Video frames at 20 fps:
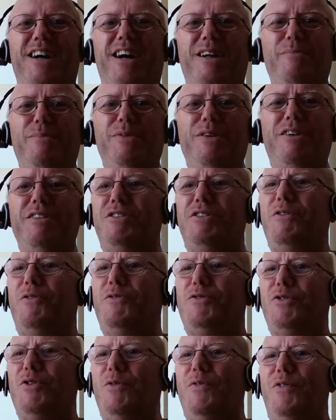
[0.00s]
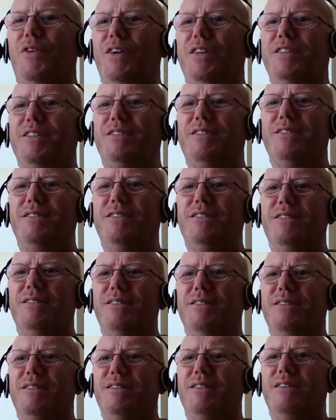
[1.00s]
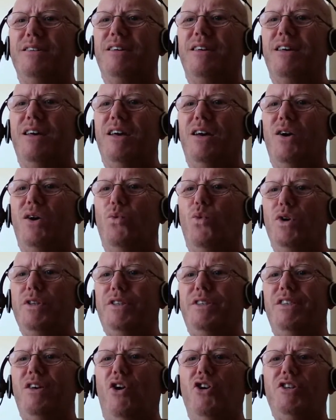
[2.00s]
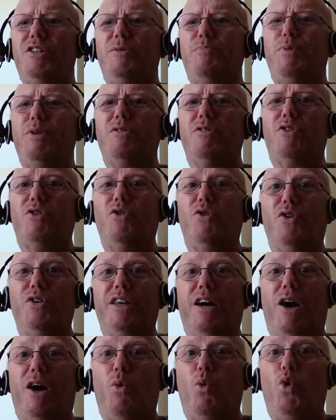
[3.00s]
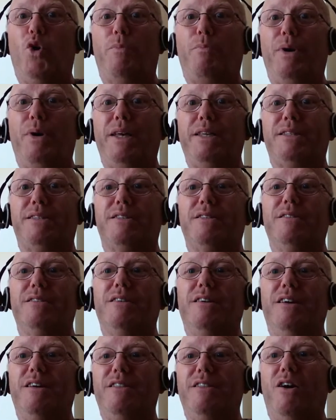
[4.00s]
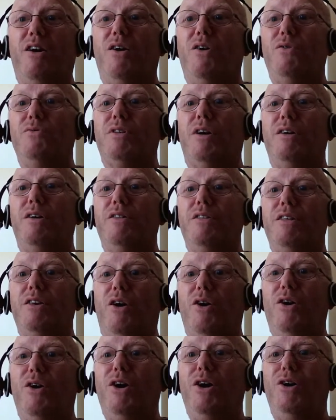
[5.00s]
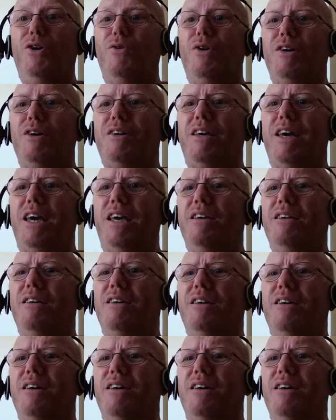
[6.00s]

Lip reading: I'll be on to you soon, Franz. What's the hospital called that I walked past oh, okay.